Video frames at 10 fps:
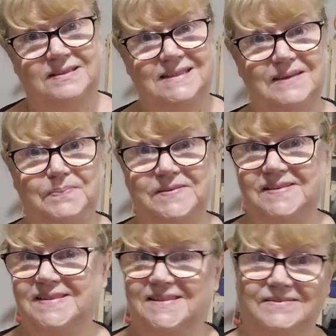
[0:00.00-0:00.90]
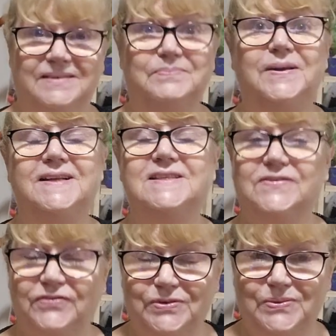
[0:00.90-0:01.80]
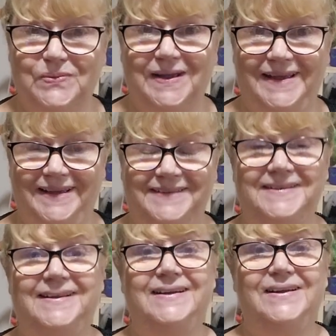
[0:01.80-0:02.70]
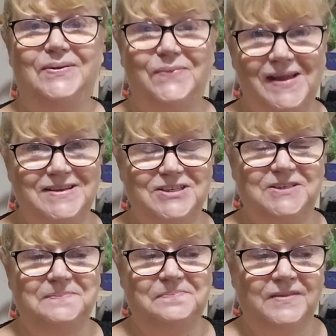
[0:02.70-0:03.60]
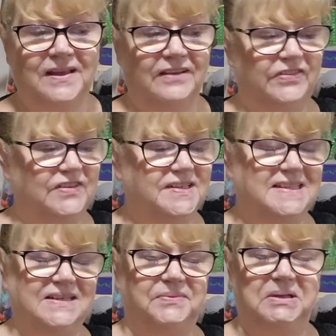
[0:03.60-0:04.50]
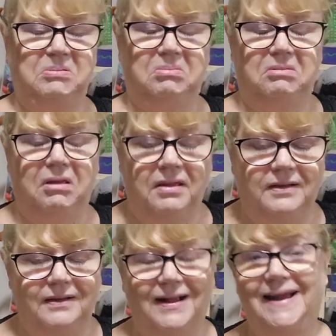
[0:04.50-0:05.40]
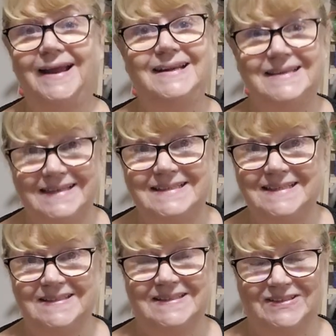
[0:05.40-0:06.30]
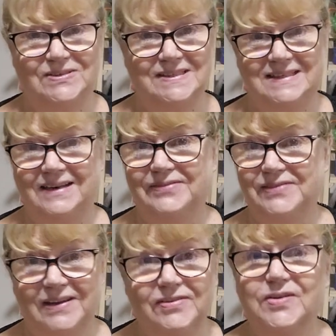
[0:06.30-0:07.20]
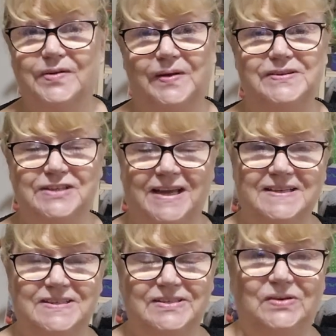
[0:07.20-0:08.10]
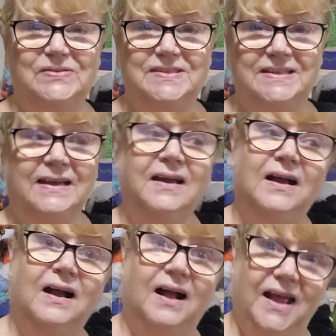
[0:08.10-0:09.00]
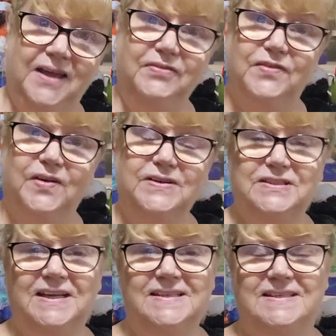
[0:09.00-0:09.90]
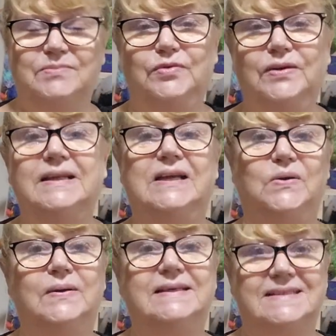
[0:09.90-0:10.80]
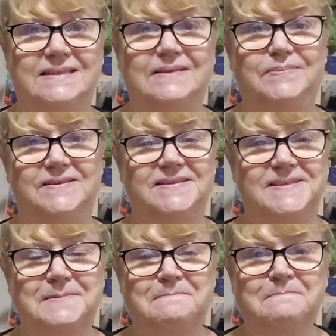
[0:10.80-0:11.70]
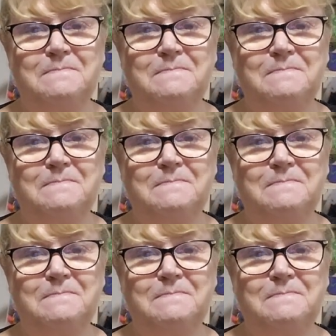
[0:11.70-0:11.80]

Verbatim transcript: slippers, but it's footwear, which at first I went, I hate knitting socks and I've never crocheted socks. I have crocheted some really quick slippers.